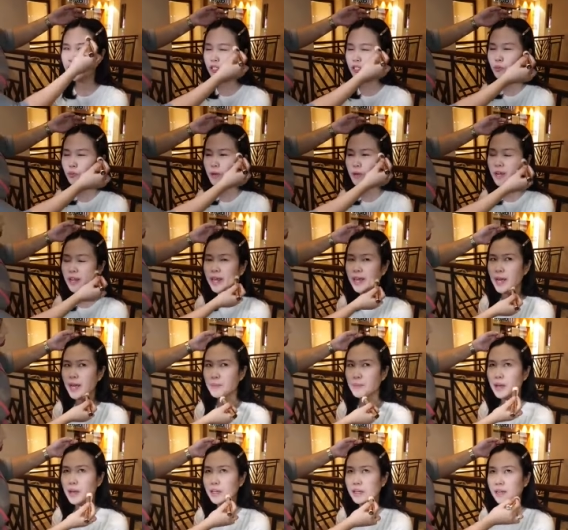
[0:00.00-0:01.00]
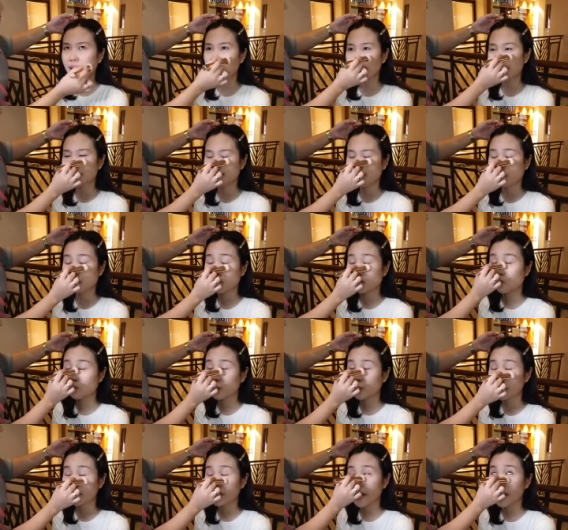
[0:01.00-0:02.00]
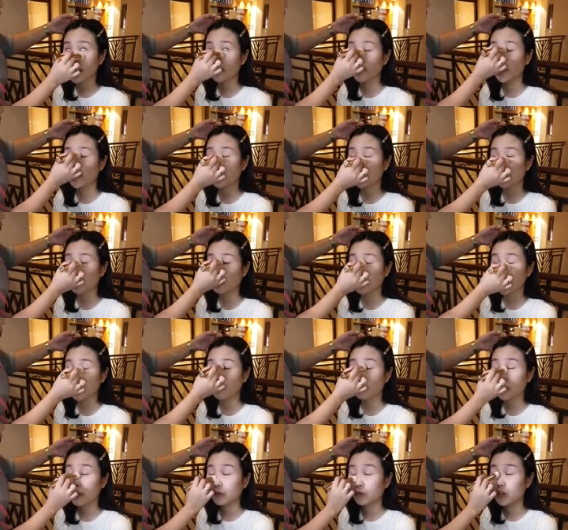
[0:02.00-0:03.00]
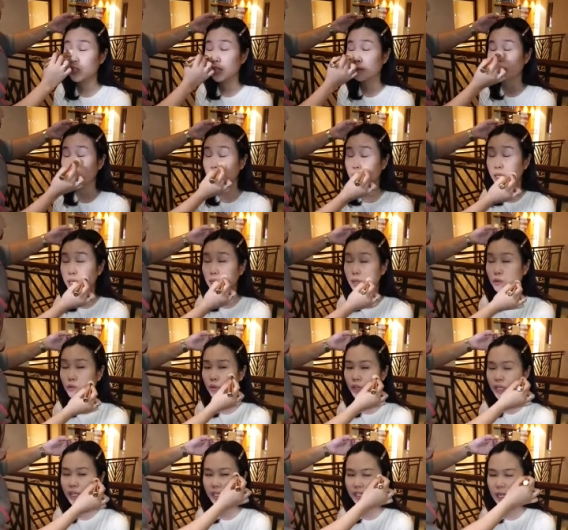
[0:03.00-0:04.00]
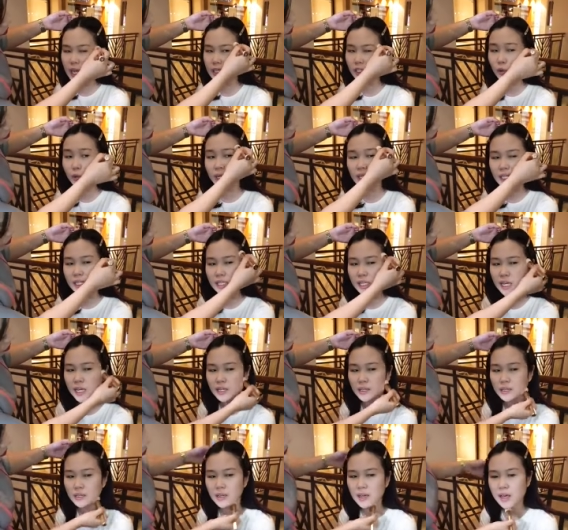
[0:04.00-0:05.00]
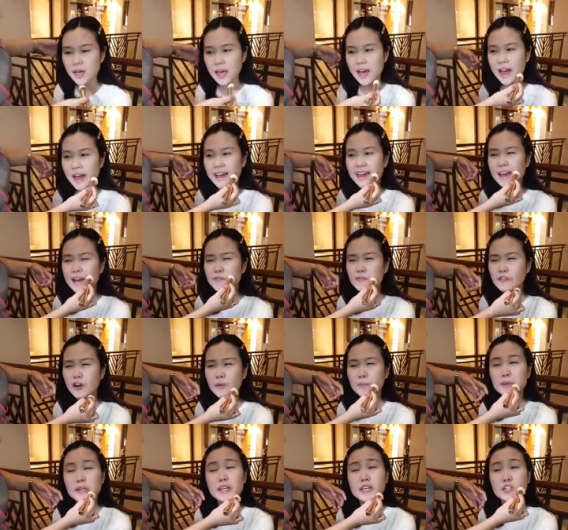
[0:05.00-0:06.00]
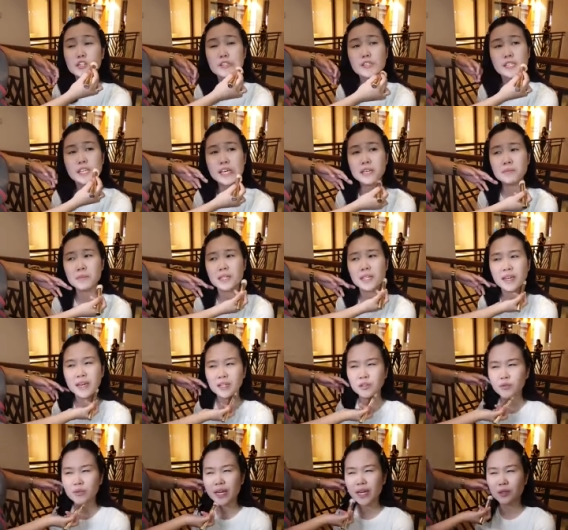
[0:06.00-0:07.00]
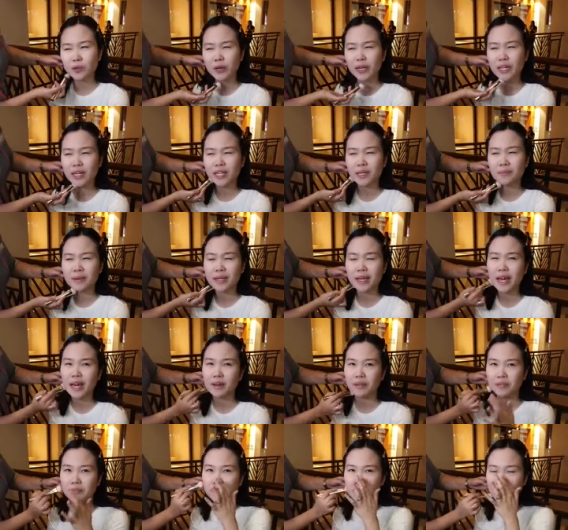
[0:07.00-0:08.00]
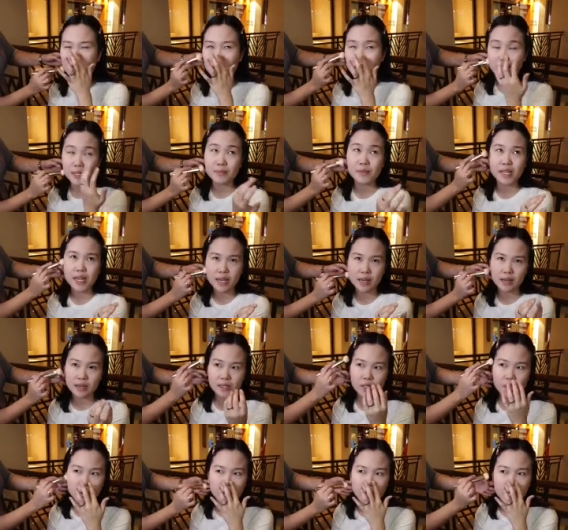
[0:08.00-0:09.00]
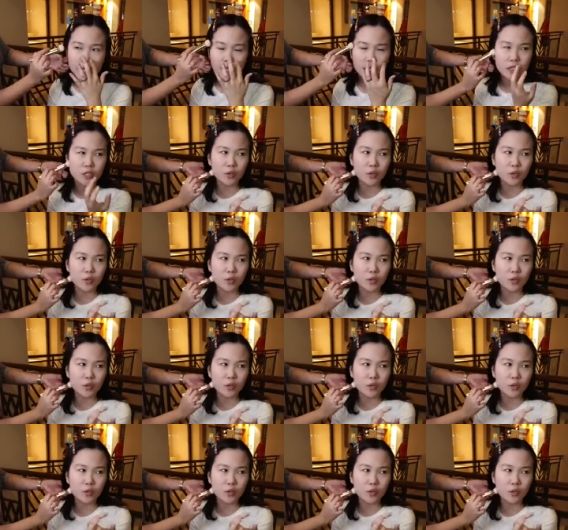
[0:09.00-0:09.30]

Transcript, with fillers: it's super, like, I'm not gonna lie, this is super matte and it's really meant for somebody who has, has oily skin. I have combination skin, meaning I do get oily, but I have, because I'm sick, so like,